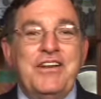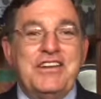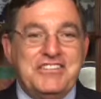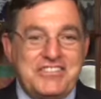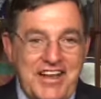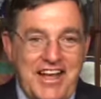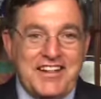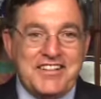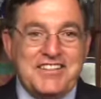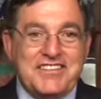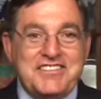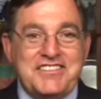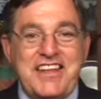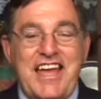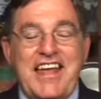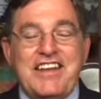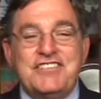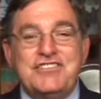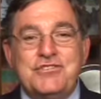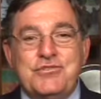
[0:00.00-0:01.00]
reject the
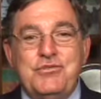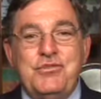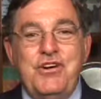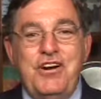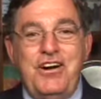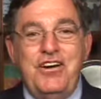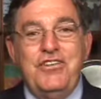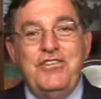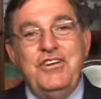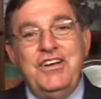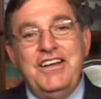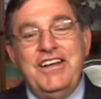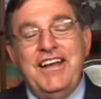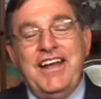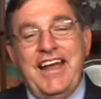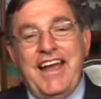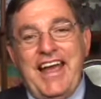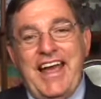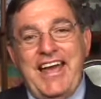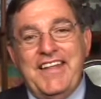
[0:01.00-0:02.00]
status quo
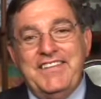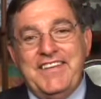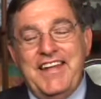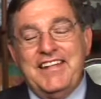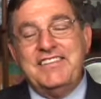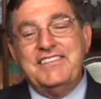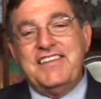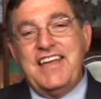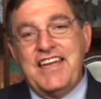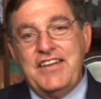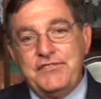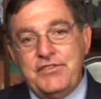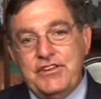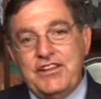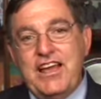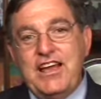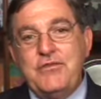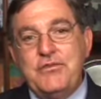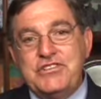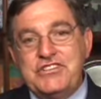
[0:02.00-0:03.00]
and then say, if you
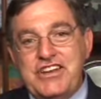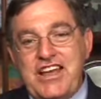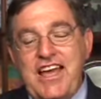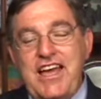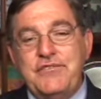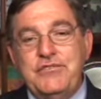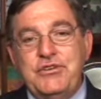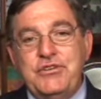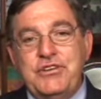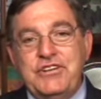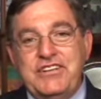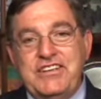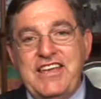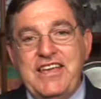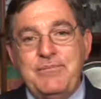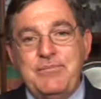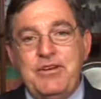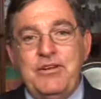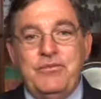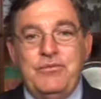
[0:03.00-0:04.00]
like what you have, you can
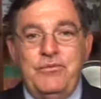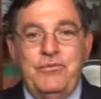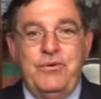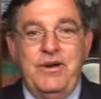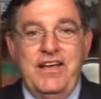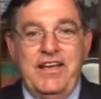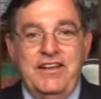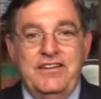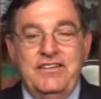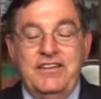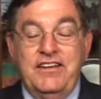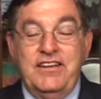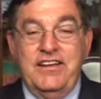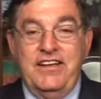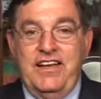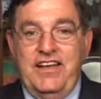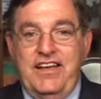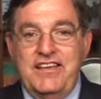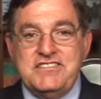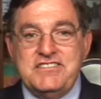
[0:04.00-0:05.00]
keep it, when
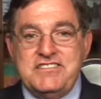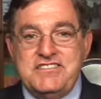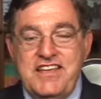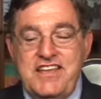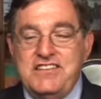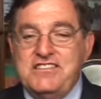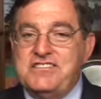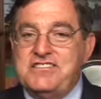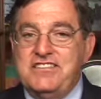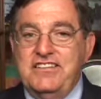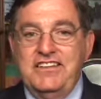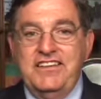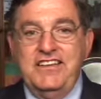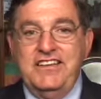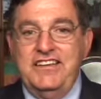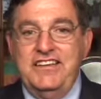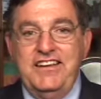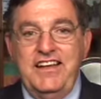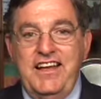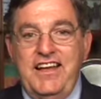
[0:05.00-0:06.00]

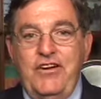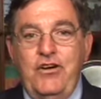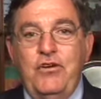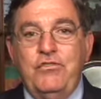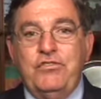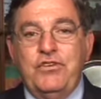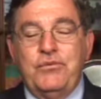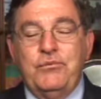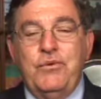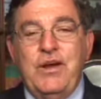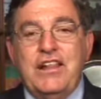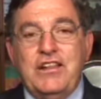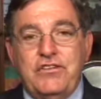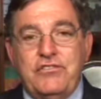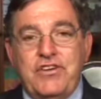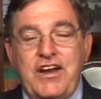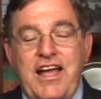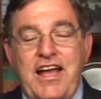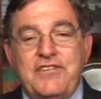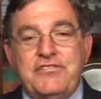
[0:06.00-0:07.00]
essentially over well
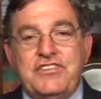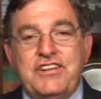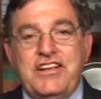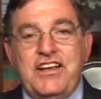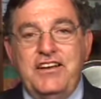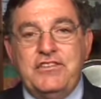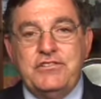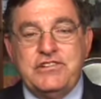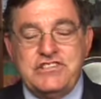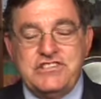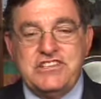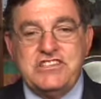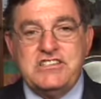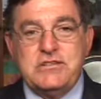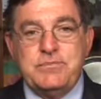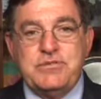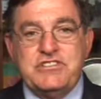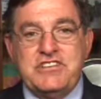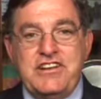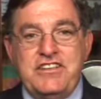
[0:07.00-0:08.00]
over half the country,
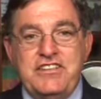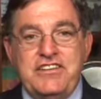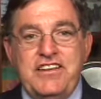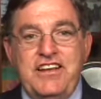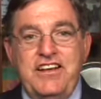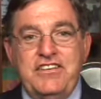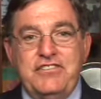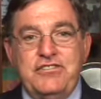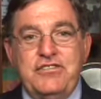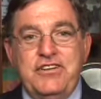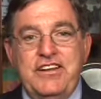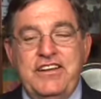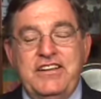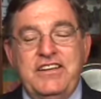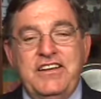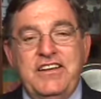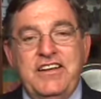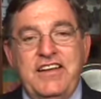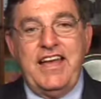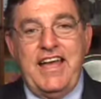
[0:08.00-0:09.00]
60% of the
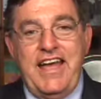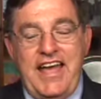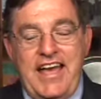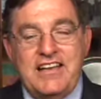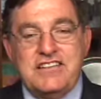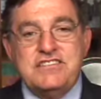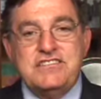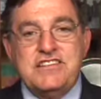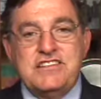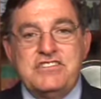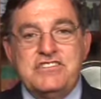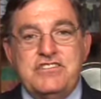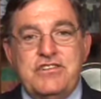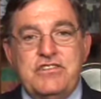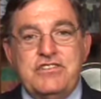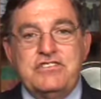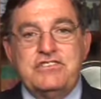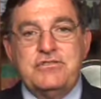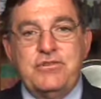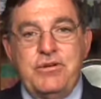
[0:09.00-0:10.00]
country has
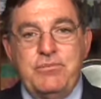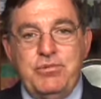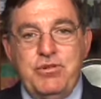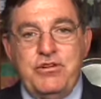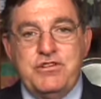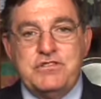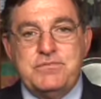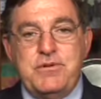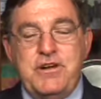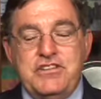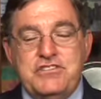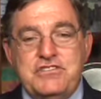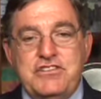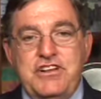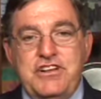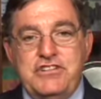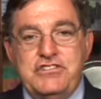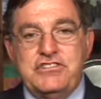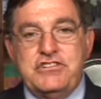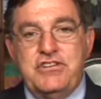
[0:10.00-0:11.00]
insurance through
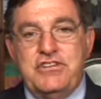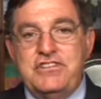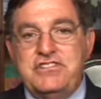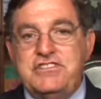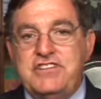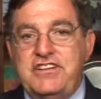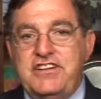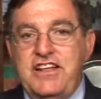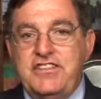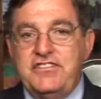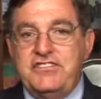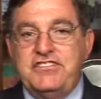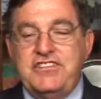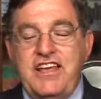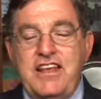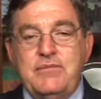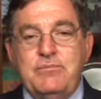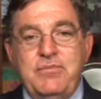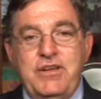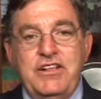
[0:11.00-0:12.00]
employer-sponsored insurance. Another
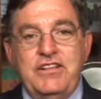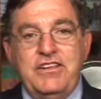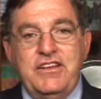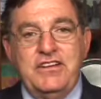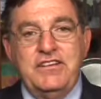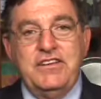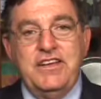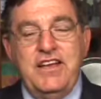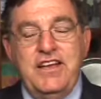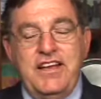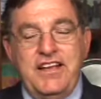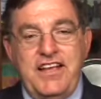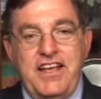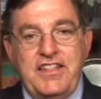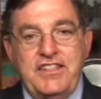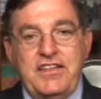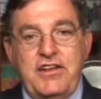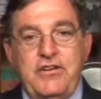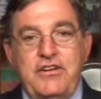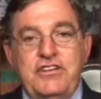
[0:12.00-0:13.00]
10 million
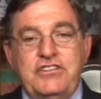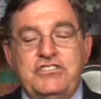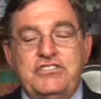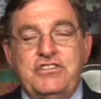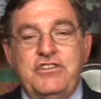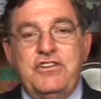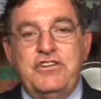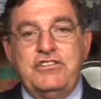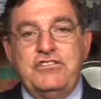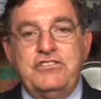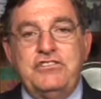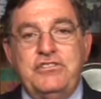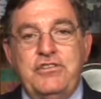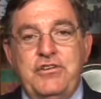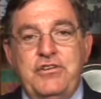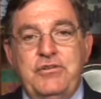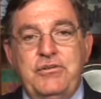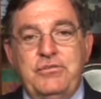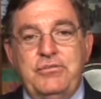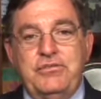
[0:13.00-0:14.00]
get their insurance
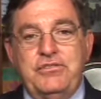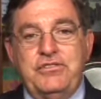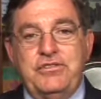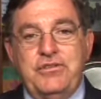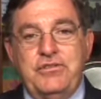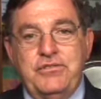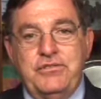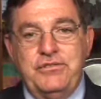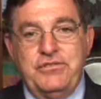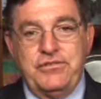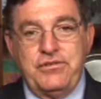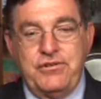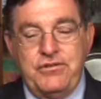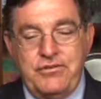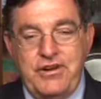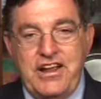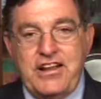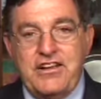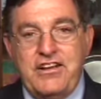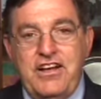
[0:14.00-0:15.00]
through, through, through
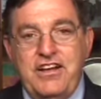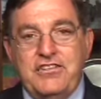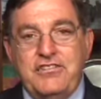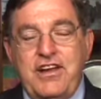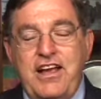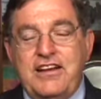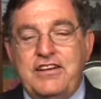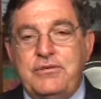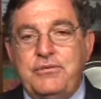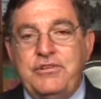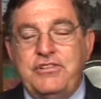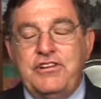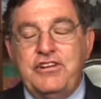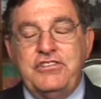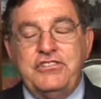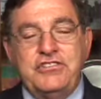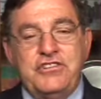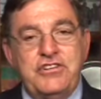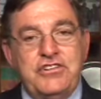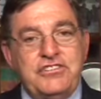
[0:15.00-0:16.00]
direct contracting with an
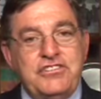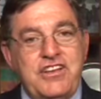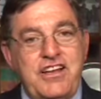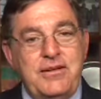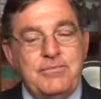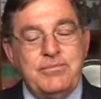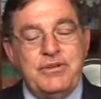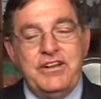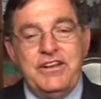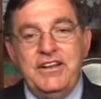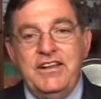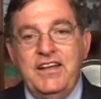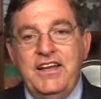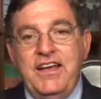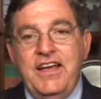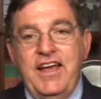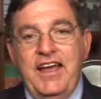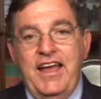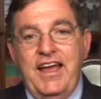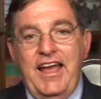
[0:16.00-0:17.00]
insurance company.
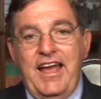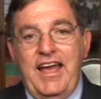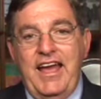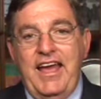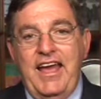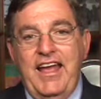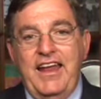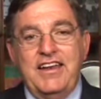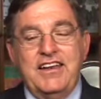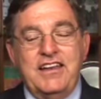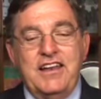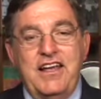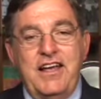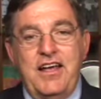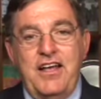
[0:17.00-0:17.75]
And